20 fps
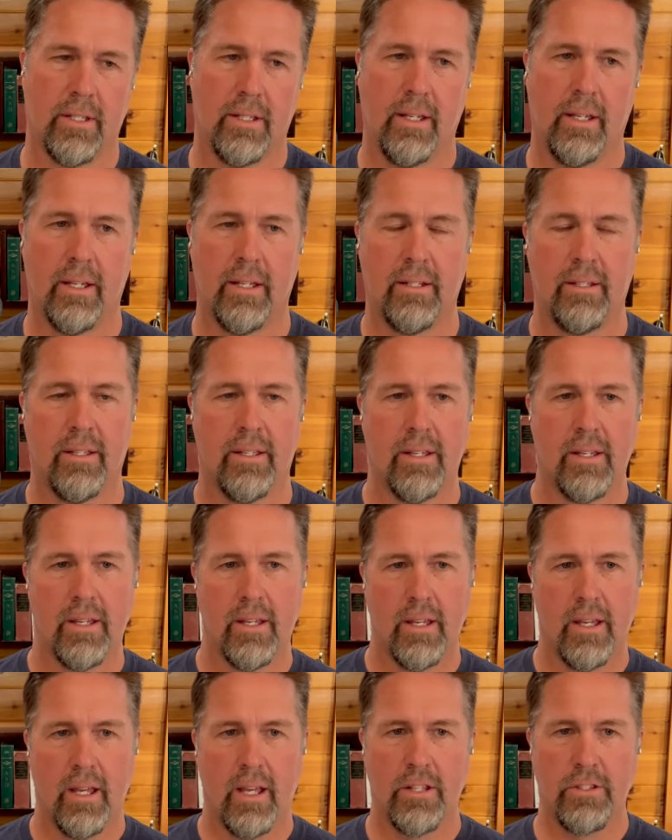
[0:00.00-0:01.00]
And
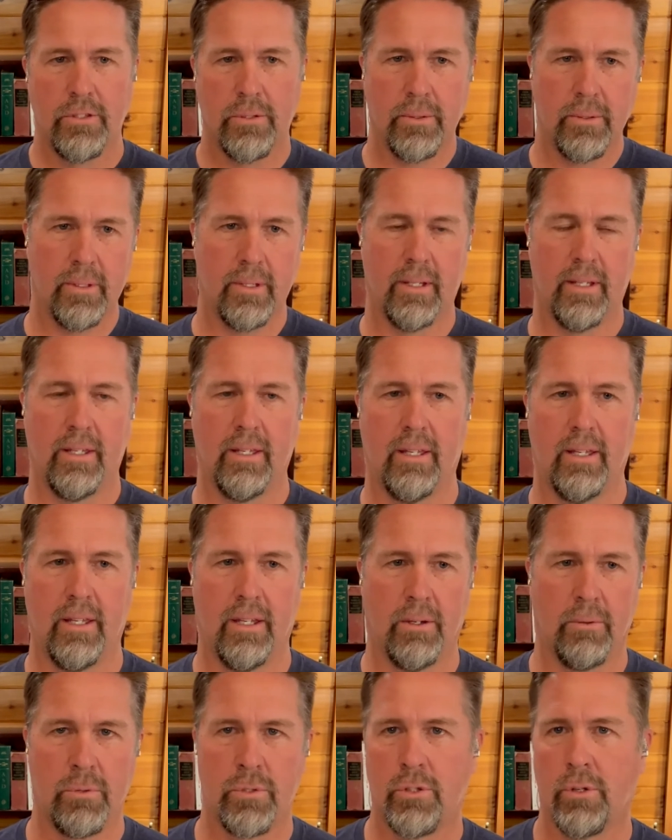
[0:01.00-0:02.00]
so
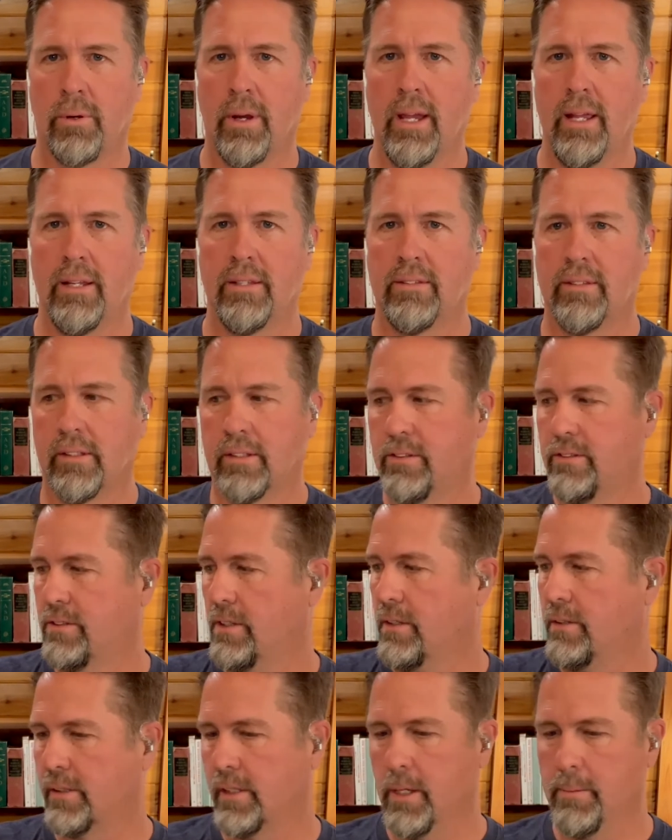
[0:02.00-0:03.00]
it was great as a
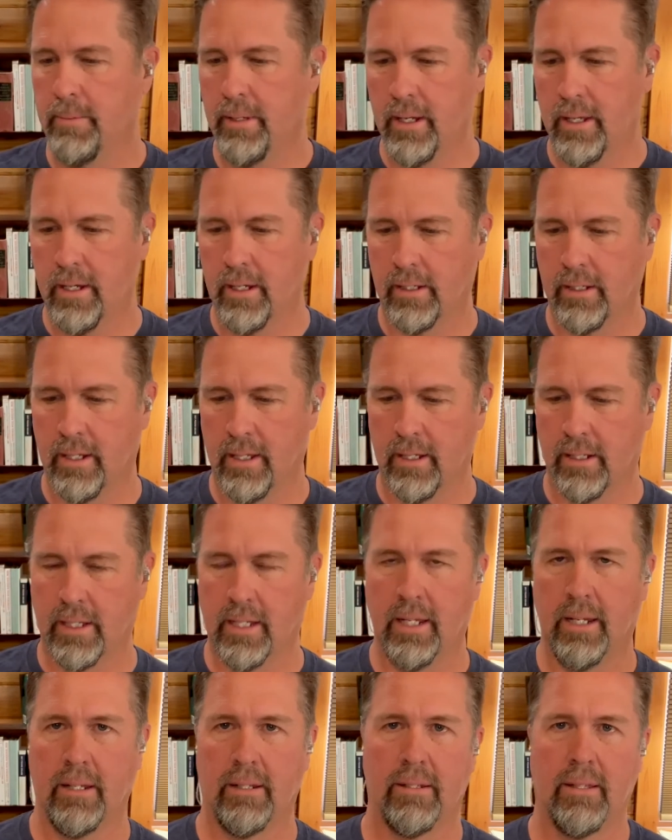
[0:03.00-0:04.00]
consultant coming in and
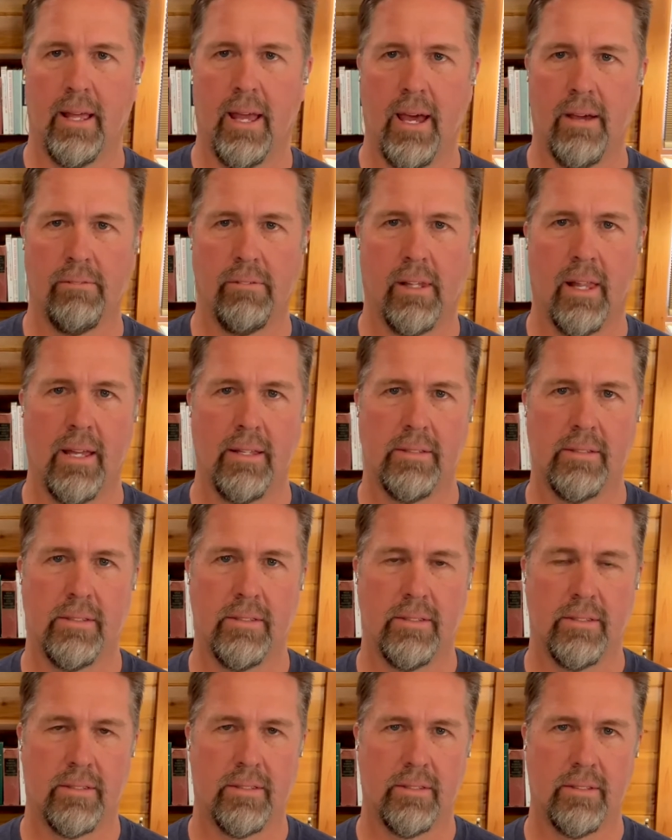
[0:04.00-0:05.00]
getting to have
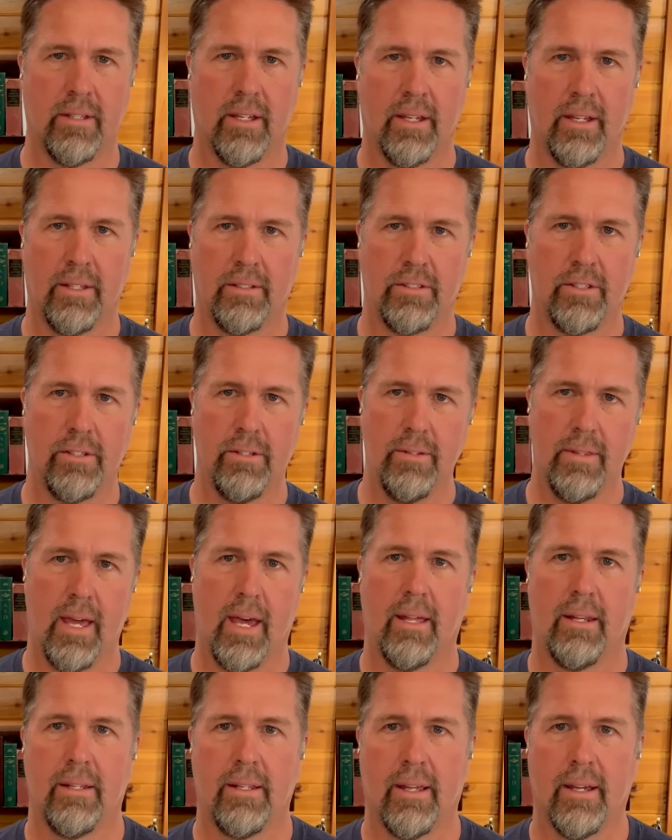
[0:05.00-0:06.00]
license to do that.